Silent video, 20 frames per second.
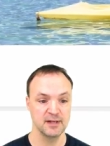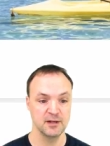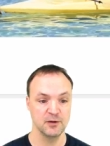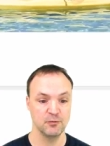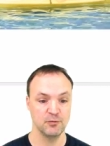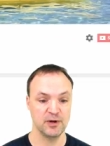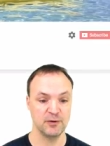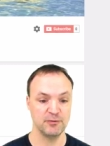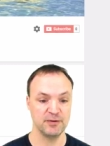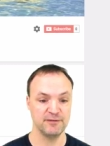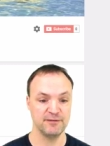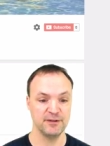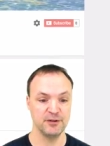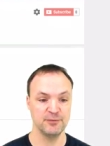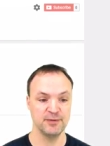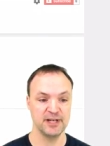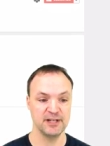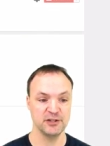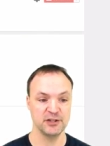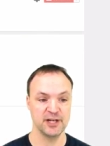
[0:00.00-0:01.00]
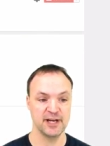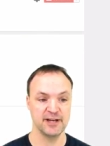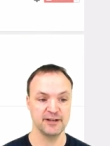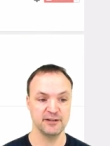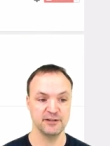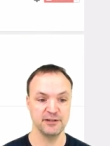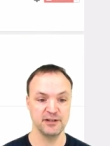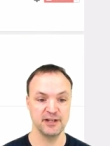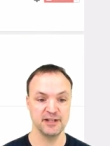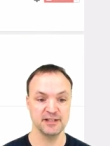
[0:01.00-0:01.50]
When we view my
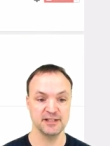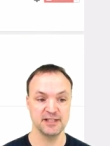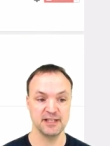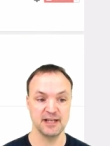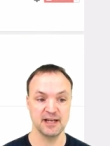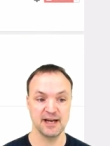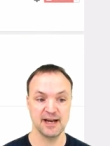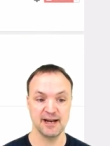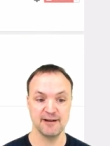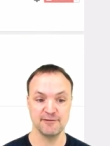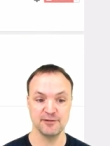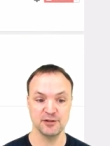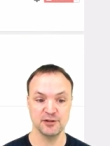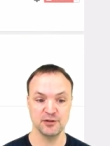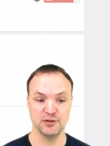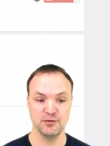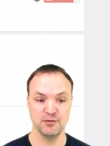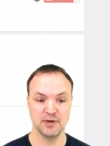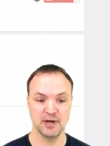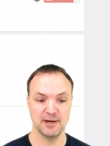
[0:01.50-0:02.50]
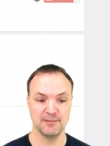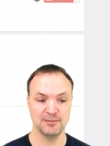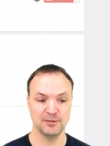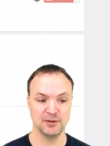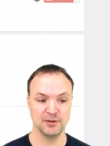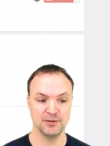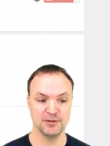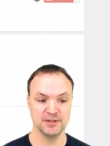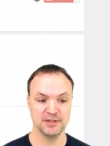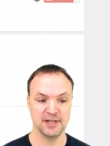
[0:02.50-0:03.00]
channel, you can see I have 2
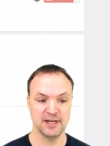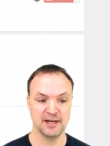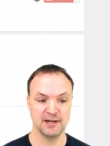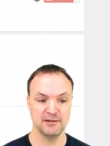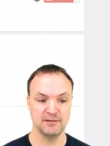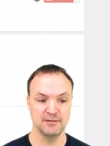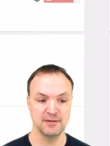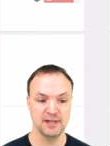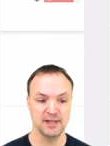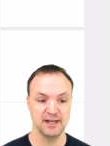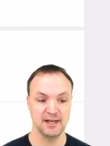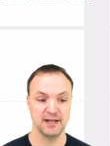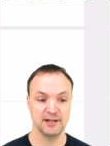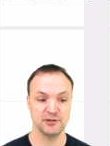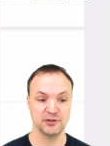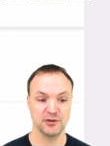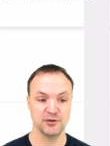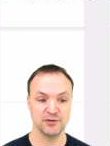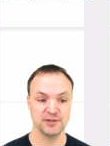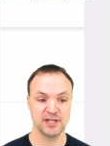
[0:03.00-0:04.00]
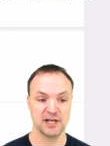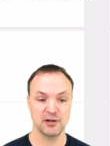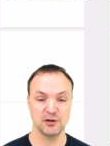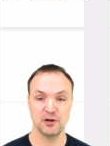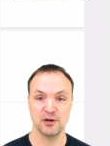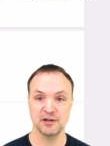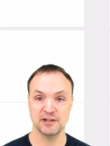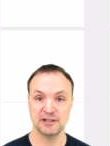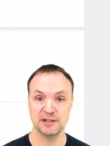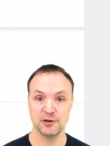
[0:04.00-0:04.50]
uploads now. It shows how
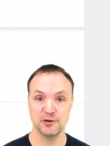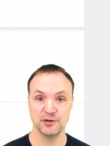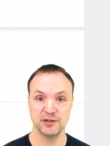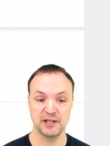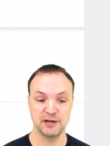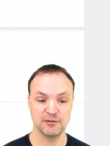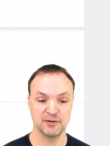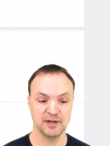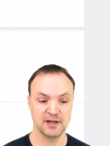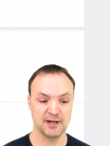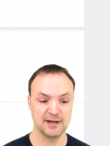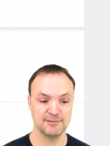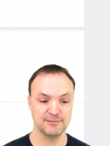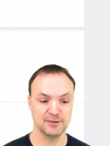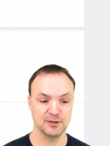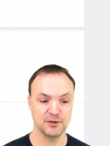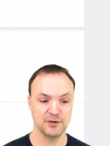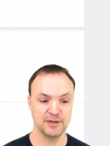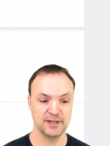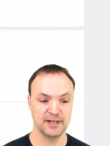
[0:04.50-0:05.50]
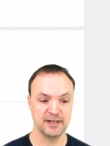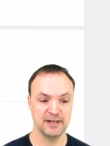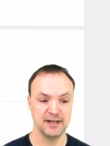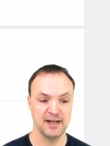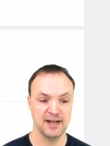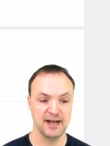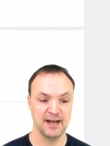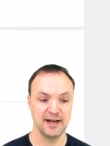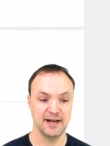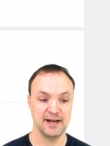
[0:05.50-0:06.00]
long ago they were uploaded,
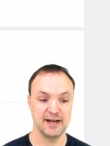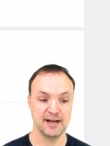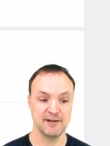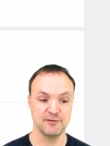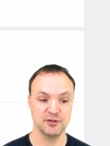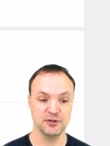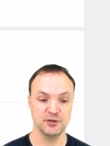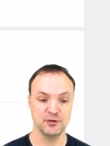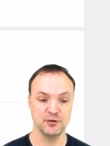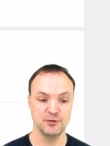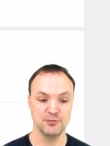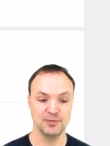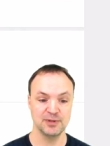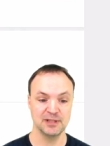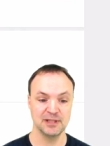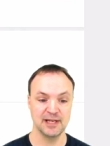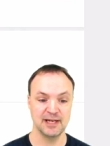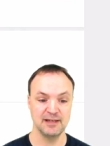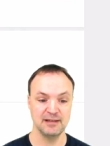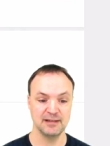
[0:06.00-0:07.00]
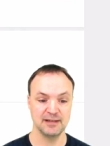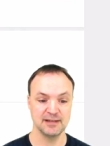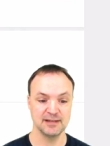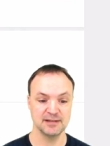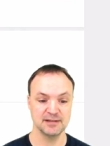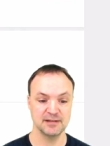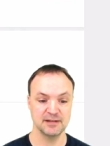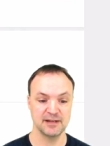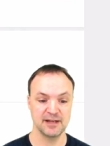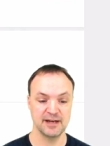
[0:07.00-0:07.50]
and I have 2
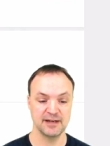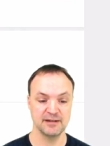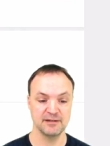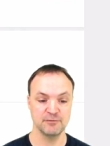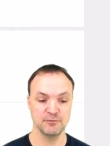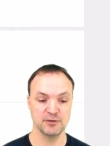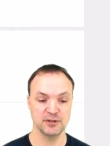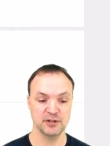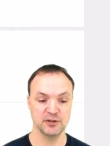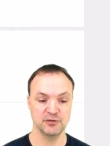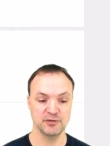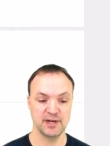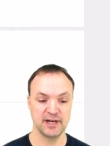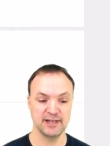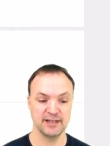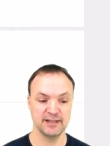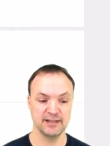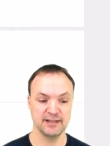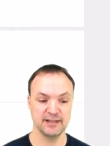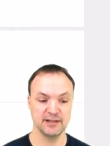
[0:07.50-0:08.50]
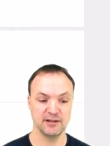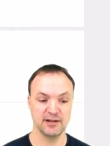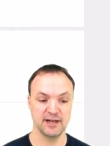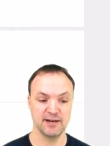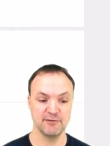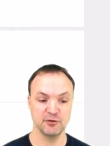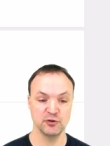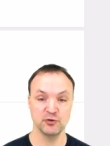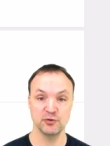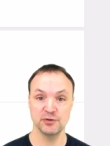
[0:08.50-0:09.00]
playlists that were created here. I
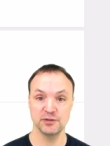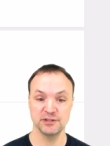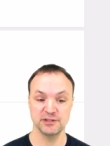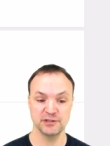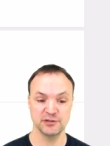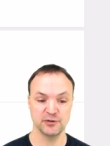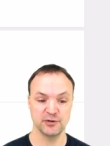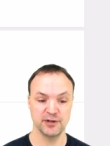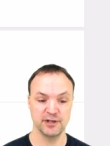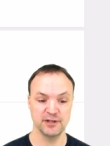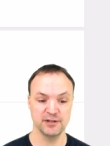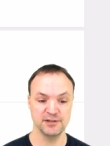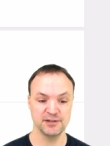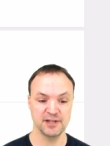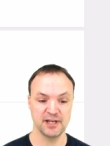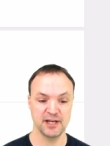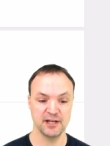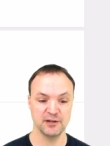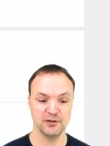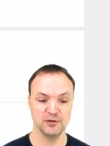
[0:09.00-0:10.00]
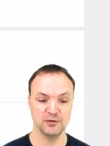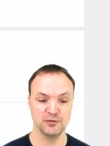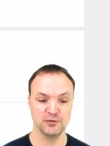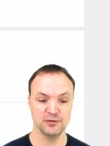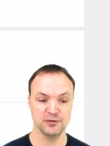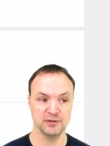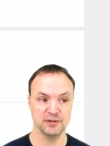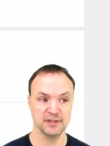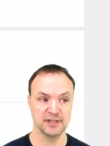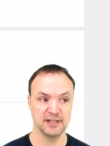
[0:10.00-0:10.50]
have Google Tutorials and
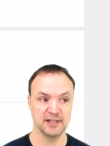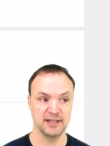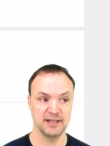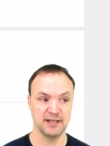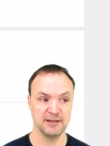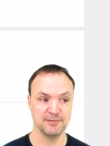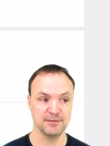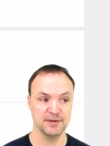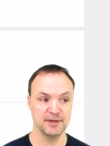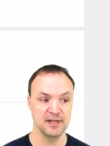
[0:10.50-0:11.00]
Google Keep.